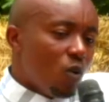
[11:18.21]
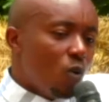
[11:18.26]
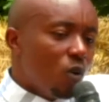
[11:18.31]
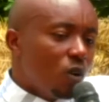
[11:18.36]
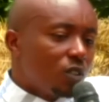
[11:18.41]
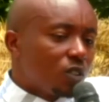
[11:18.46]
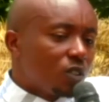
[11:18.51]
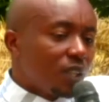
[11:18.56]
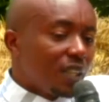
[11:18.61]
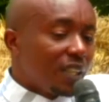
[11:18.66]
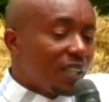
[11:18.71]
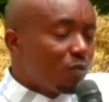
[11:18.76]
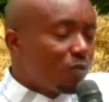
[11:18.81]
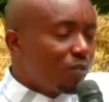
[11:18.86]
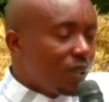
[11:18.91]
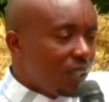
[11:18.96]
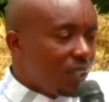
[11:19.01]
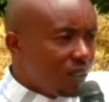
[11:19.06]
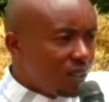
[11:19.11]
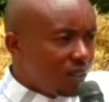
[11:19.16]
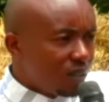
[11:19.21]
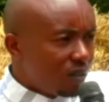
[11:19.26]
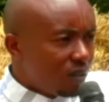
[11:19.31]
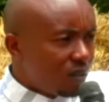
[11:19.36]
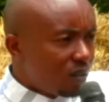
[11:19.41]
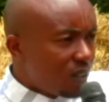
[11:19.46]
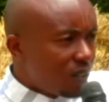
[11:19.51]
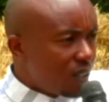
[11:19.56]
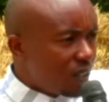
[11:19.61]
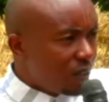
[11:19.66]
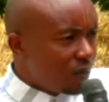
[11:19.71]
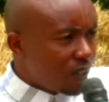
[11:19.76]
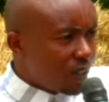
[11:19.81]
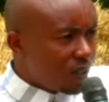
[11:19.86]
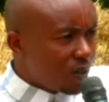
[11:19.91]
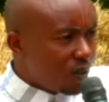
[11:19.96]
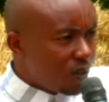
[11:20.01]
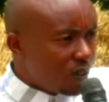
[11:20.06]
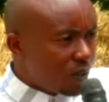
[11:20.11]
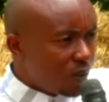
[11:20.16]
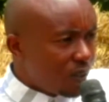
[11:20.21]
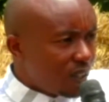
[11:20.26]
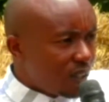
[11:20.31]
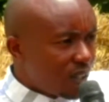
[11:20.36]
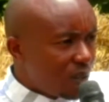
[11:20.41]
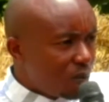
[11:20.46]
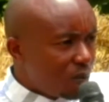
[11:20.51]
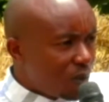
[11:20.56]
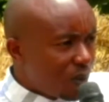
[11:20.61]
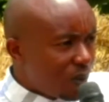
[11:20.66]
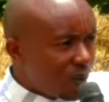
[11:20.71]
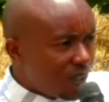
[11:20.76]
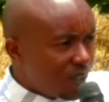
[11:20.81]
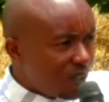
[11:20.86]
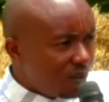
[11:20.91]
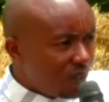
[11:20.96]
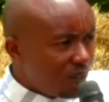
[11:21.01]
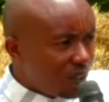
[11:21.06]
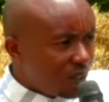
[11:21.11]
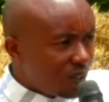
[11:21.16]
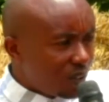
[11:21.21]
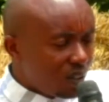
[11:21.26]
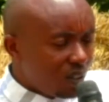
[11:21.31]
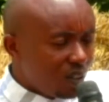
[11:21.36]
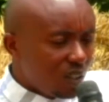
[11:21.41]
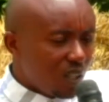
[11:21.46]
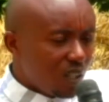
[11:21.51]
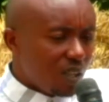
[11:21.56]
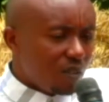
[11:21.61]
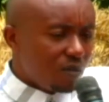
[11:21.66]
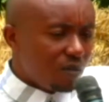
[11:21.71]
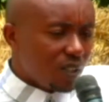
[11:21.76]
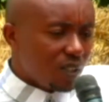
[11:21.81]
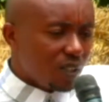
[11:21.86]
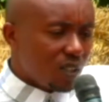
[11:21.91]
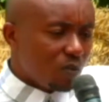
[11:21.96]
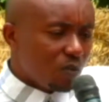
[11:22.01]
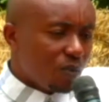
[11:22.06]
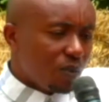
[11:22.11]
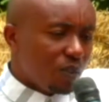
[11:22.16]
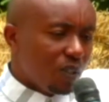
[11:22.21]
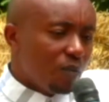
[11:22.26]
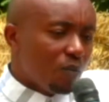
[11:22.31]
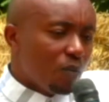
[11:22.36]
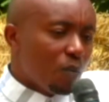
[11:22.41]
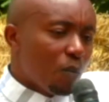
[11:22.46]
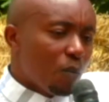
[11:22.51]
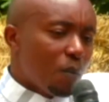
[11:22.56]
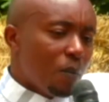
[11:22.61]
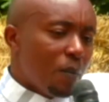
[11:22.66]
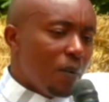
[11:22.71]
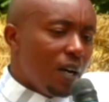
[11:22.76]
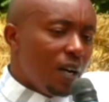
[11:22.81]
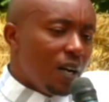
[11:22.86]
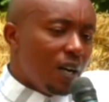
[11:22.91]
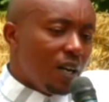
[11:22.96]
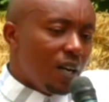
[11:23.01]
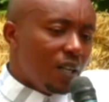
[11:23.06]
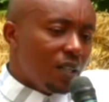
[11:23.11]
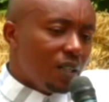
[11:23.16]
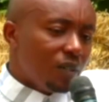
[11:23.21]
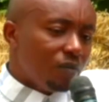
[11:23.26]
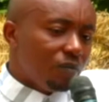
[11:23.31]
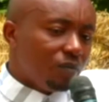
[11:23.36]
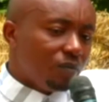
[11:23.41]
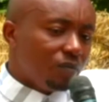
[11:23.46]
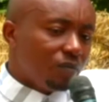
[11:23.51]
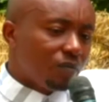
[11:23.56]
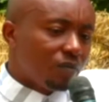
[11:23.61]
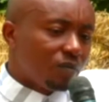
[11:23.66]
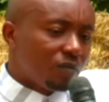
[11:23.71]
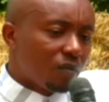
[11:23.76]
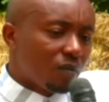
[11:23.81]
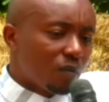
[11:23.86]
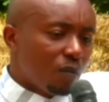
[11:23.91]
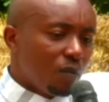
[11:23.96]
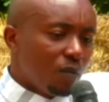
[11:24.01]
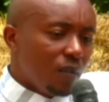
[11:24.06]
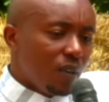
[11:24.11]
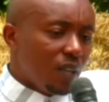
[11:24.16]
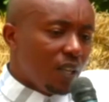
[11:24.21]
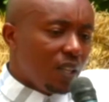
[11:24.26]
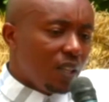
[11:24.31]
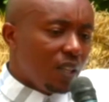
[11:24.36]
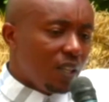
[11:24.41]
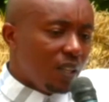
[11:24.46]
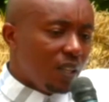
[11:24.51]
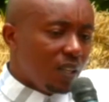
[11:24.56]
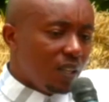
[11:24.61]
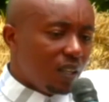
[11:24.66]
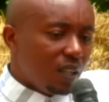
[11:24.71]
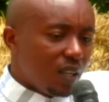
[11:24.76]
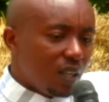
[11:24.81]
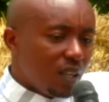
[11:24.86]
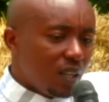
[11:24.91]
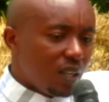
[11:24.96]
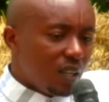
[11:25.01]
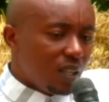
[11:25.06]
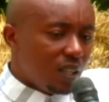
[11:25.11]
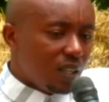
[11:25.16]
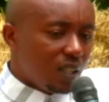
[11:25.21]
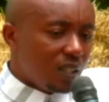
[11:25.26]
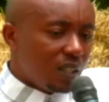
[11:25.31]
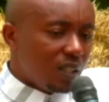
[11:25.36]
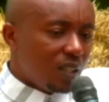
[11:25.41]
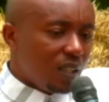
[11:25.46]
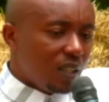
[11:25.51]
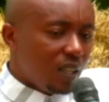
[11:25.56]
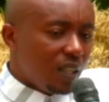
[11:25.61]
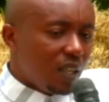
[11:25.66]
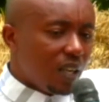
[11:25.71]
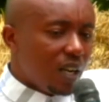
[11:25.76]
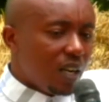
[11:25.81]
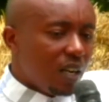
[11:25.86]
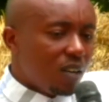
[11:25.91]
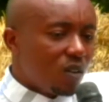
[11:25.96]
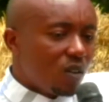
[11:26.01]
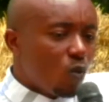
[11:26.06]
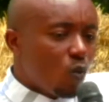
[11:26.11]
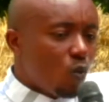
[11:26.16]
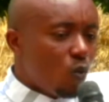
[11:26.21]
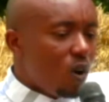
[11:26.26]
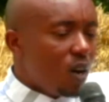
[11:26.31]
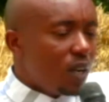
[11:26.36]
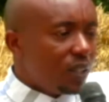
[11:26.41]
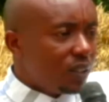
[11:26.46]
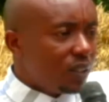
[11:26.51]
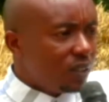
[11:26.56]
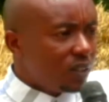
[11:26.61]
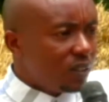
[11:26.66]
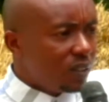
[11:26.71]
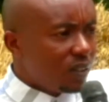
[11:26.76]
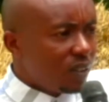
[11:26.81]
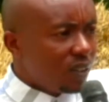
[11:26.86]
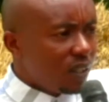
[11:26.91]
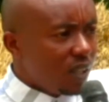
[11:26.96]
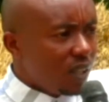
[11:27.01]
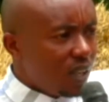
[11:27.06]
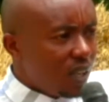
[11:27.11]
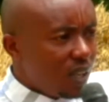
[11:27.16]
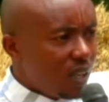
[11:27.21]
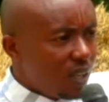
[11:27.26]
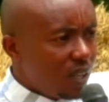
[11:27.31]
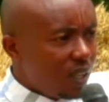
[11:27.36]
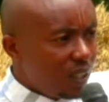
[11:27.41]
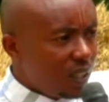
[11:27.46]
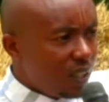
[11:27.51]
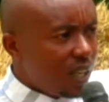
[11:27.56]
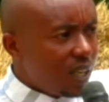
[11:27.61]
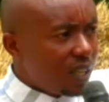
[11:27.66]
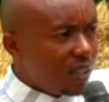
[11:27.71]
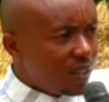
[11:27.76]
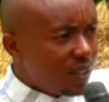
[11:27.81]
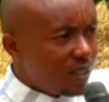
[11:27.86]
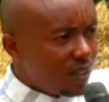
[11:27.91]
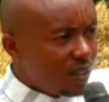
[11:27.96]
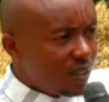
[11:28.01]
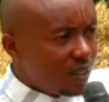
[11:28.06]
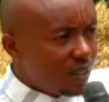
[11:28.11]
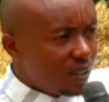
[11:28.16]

Who also like play different roles when it comes to our salvation, mm-hmm. For example. And then they are one in essence.